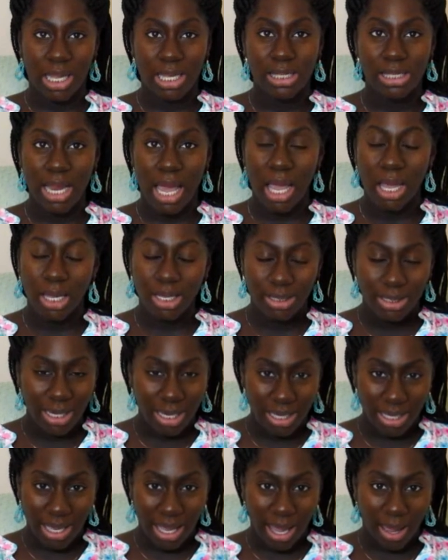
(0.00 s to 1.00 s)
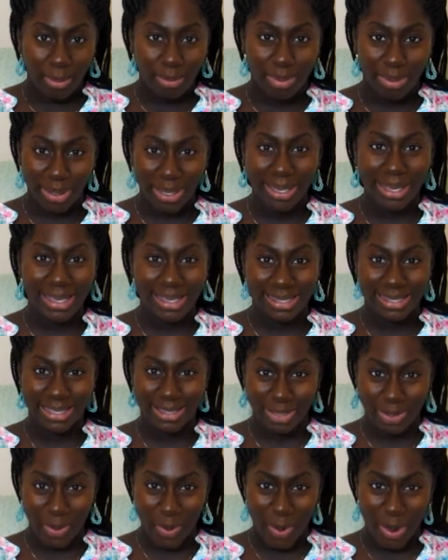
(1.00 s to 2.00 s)
It's not hooked in yet, but it's
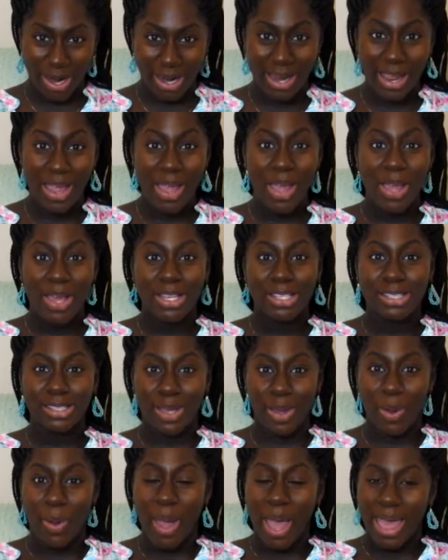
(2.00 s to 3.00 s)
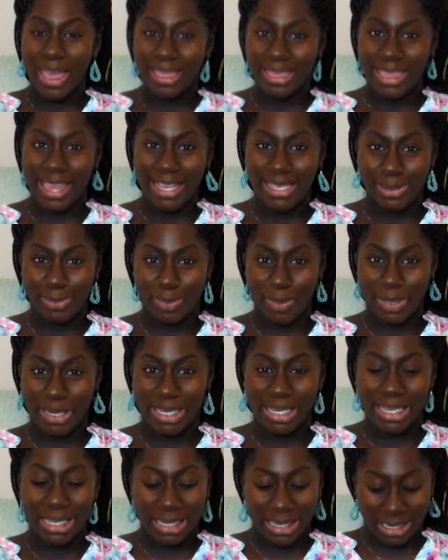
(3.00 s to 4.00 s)
in the car. So, that's
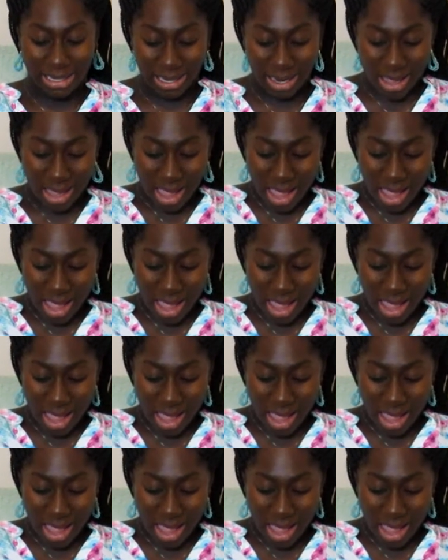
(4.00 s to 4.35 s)
pretty good.